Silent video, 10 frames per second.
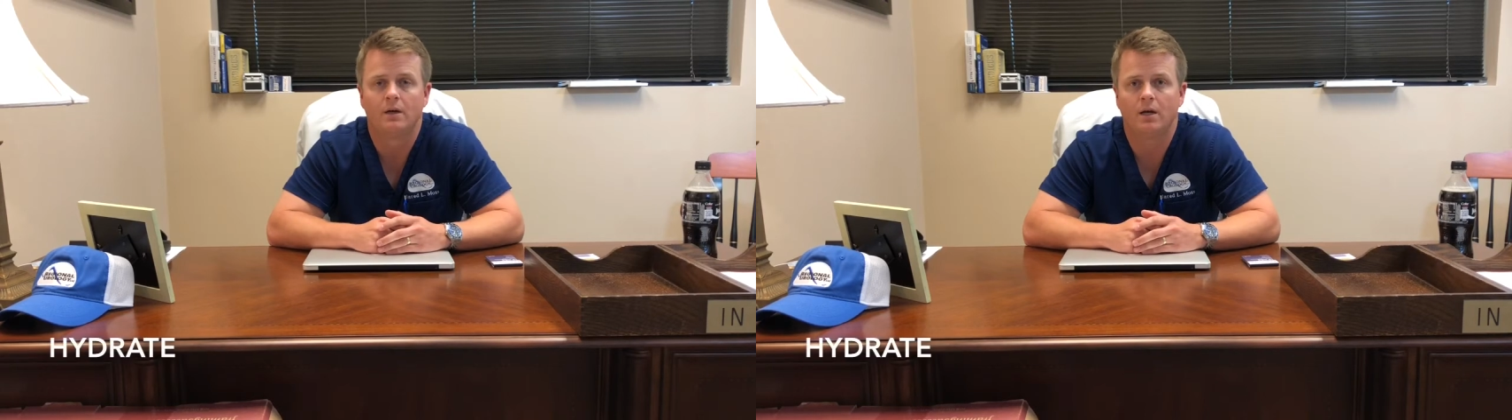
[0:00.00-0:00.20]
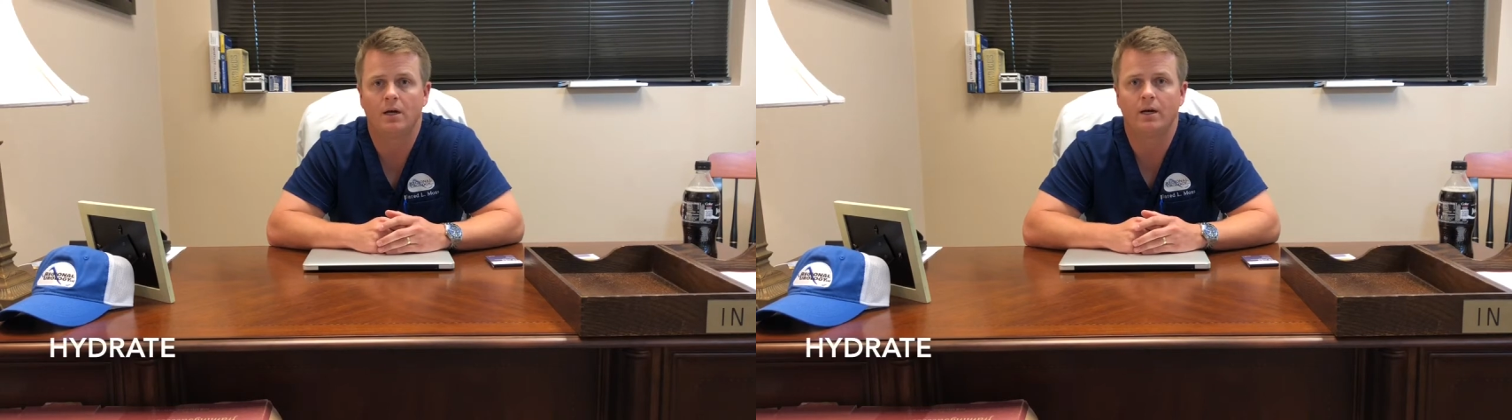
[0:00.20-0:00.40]

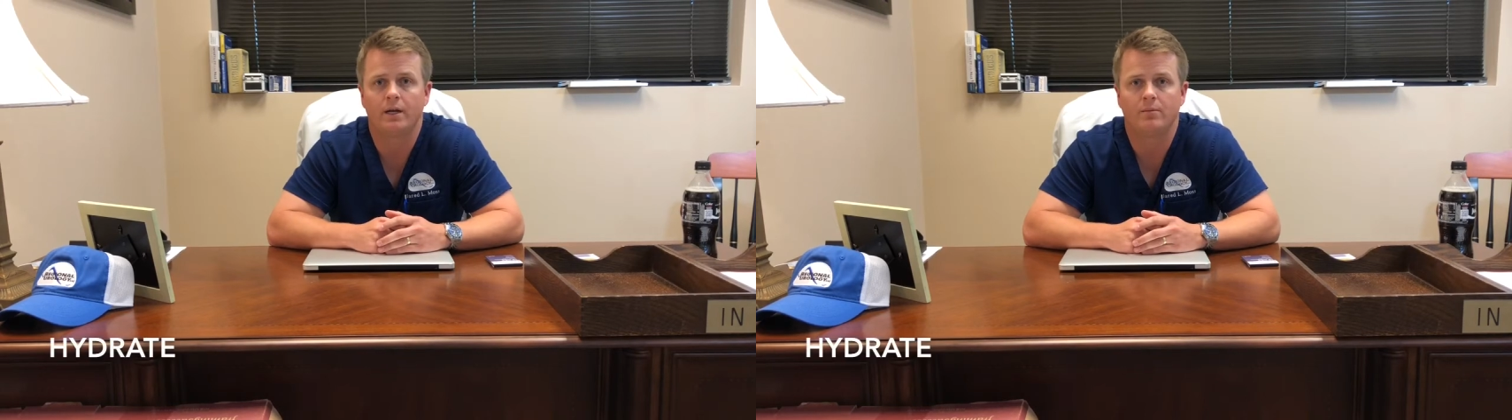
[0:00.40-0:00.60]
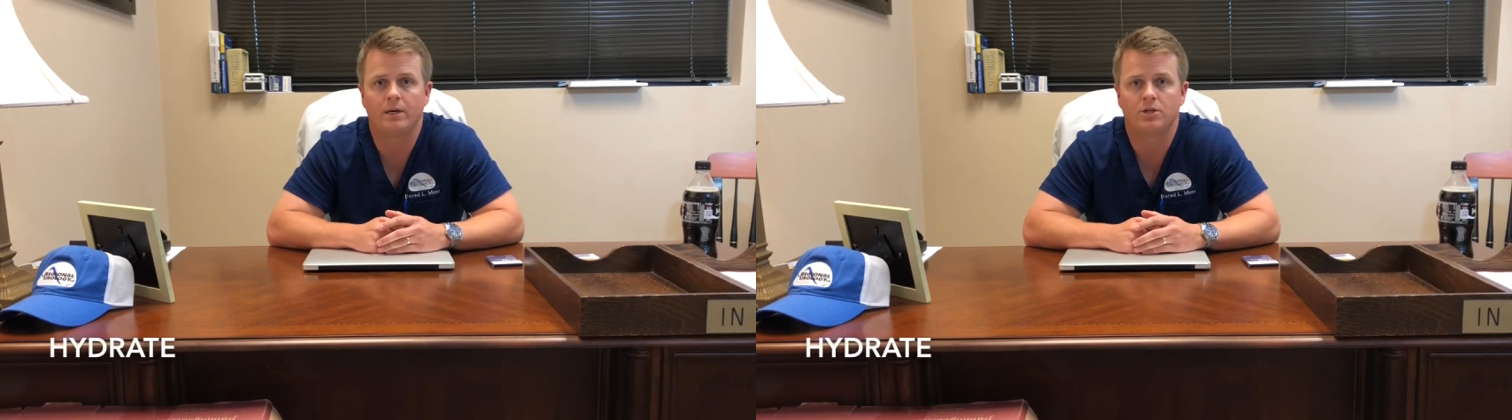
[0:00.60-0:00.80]
uh,
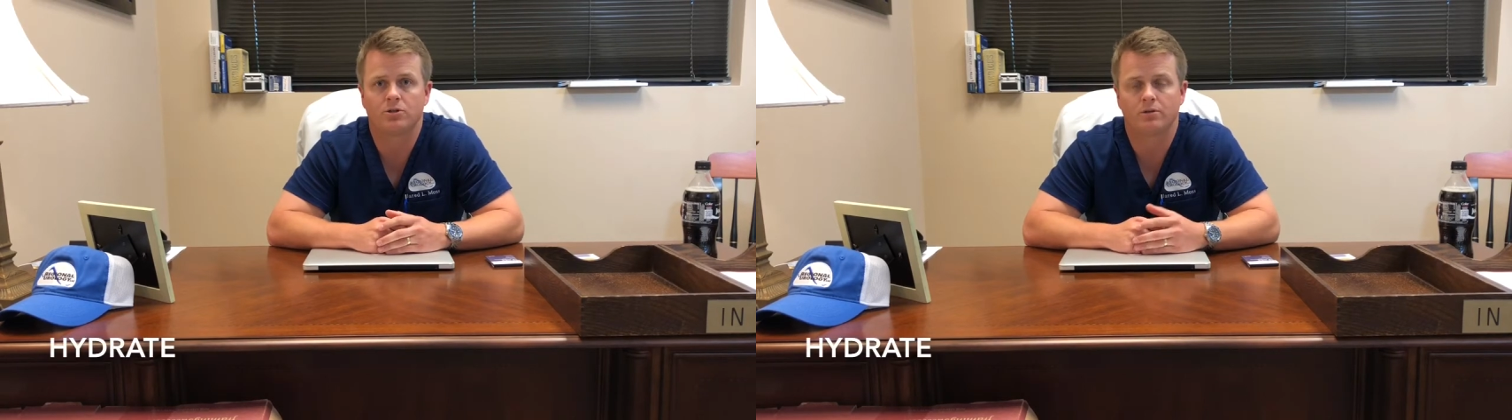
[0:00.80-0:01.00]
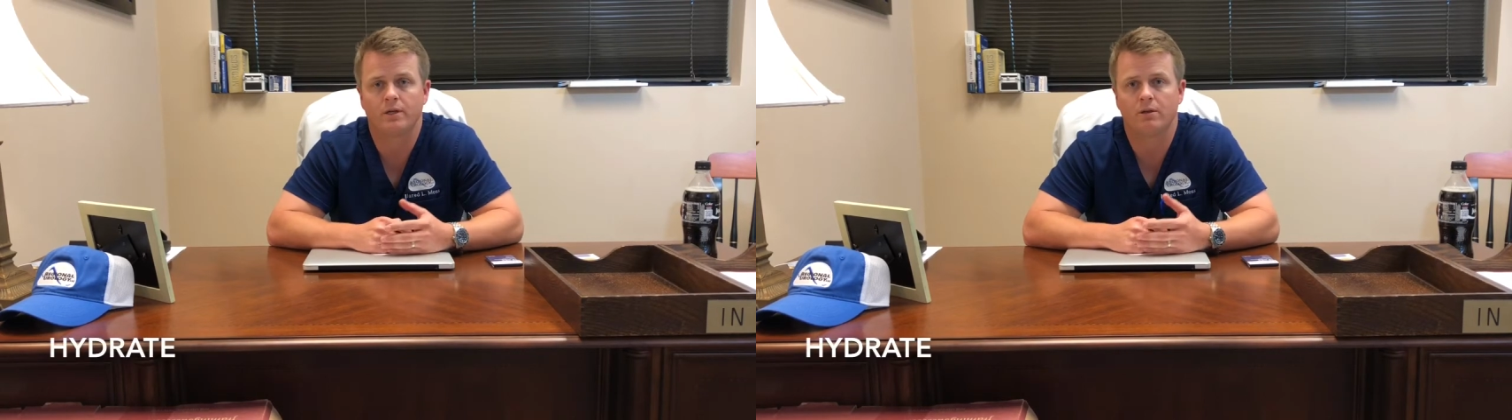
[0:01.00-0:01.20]
and to make
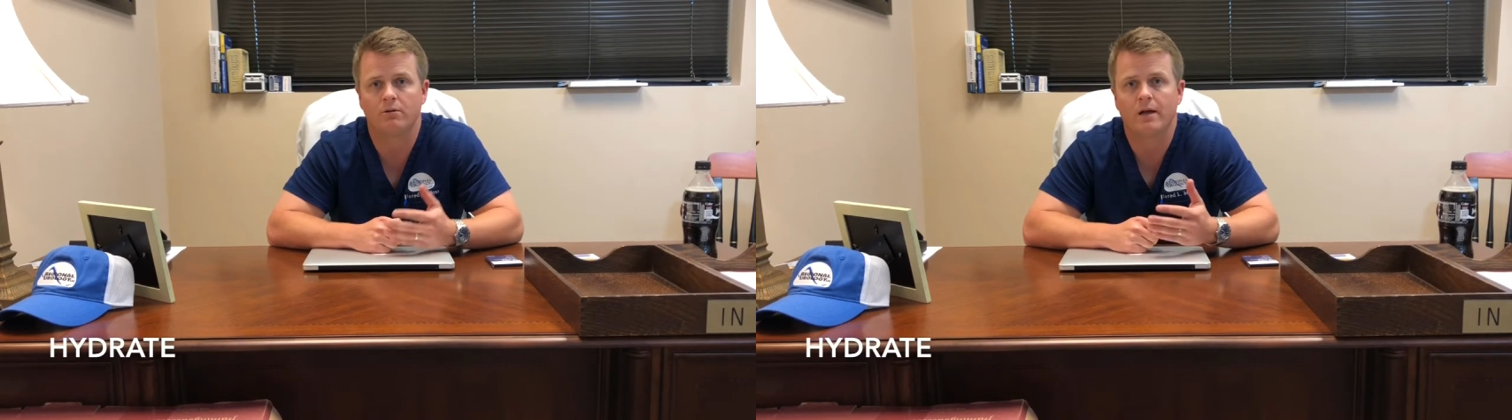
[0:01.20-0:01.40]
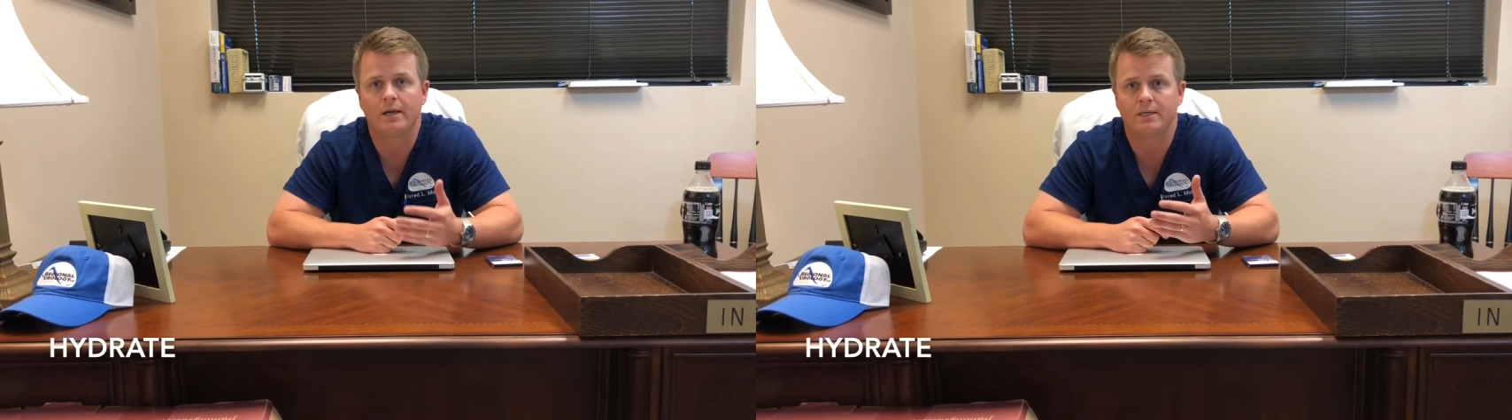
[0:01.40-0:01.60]
sure that you're
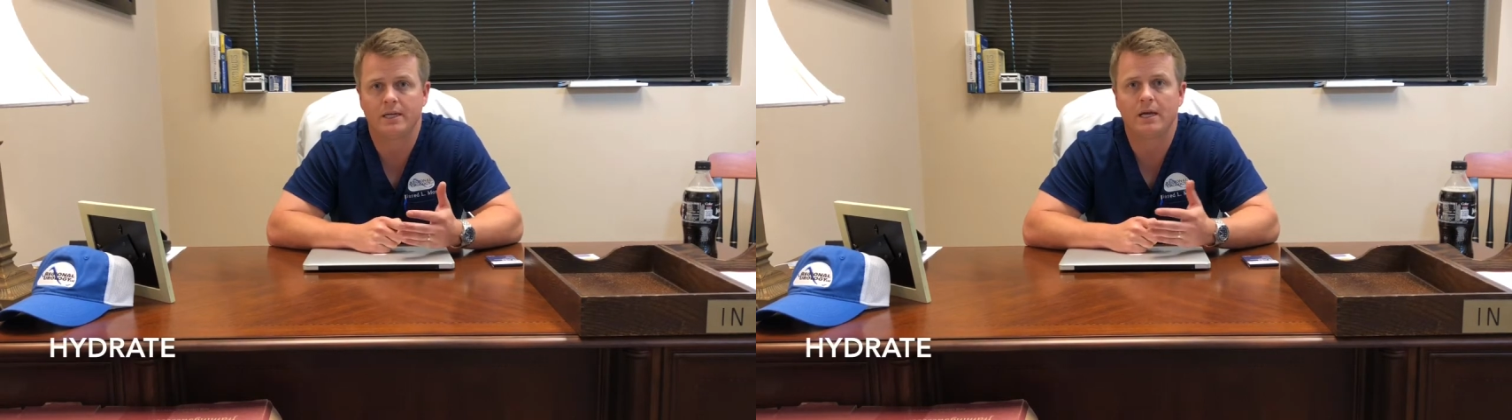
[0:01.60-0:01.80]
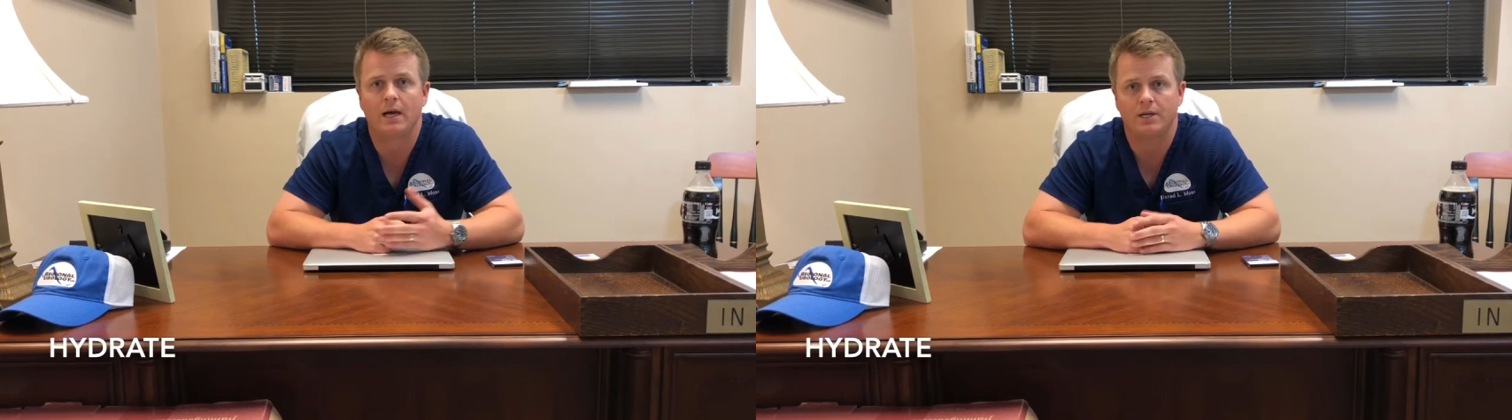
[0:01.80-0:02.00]
not
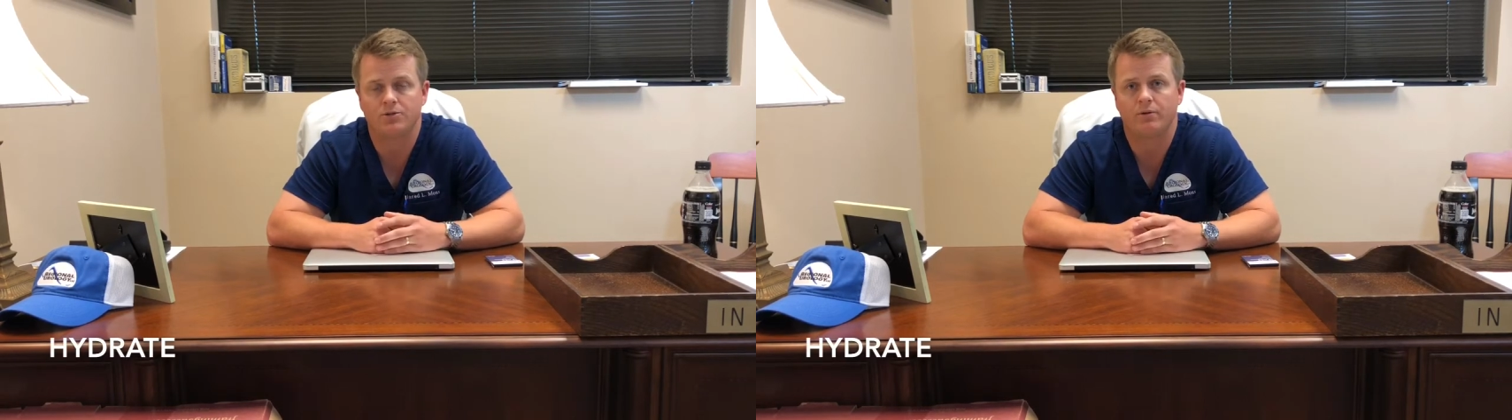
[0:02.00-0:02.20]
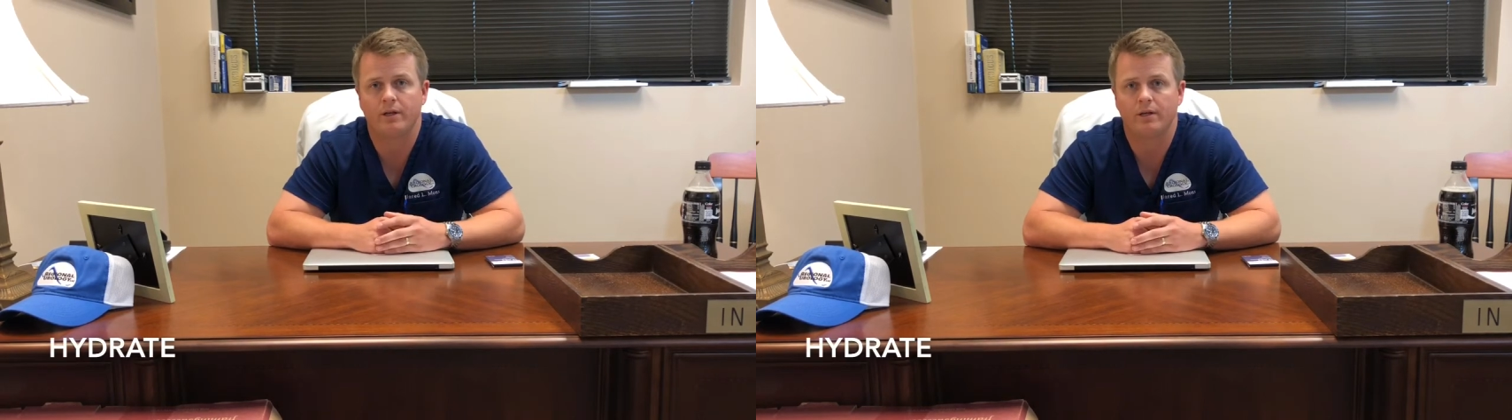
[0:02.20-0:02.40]

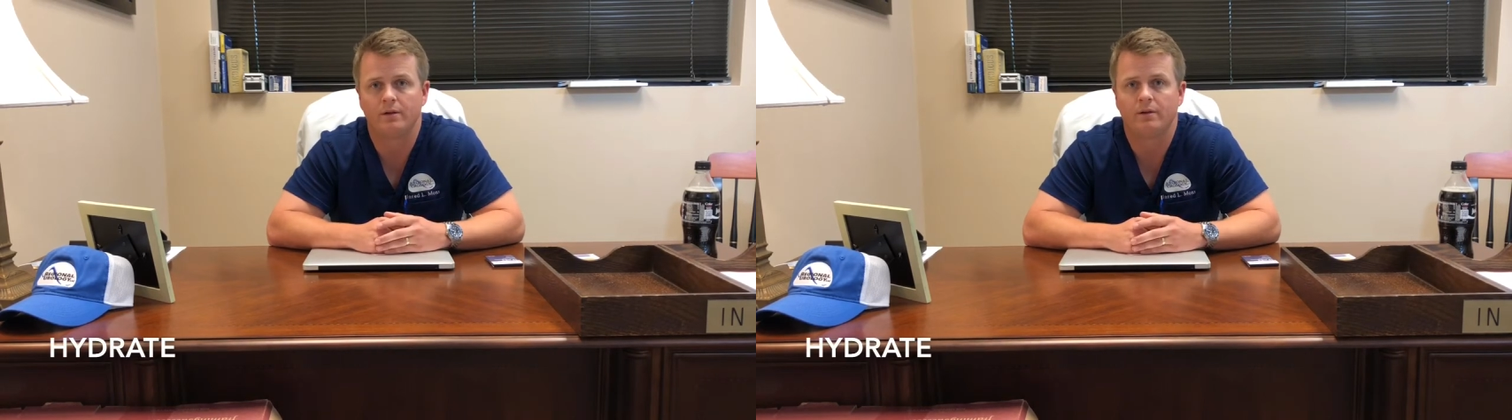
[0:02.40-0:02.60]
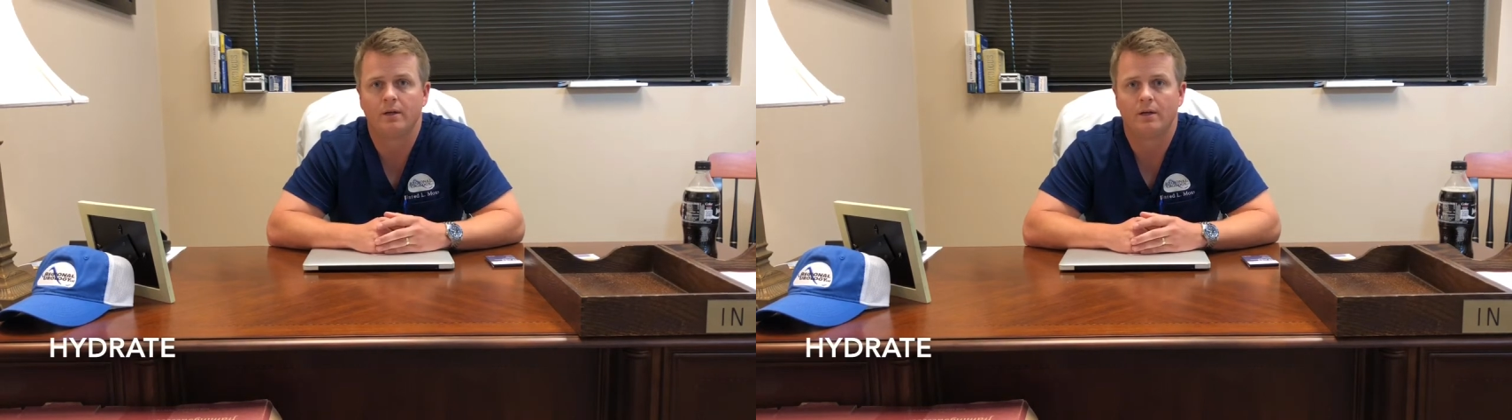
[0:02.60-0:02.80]

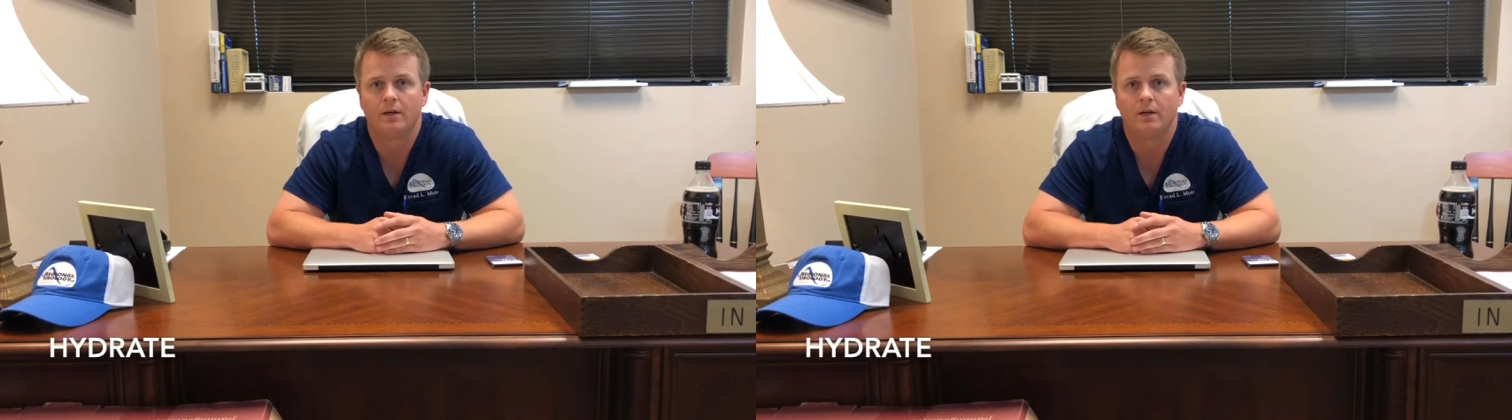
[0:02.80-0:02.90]
dehydrated.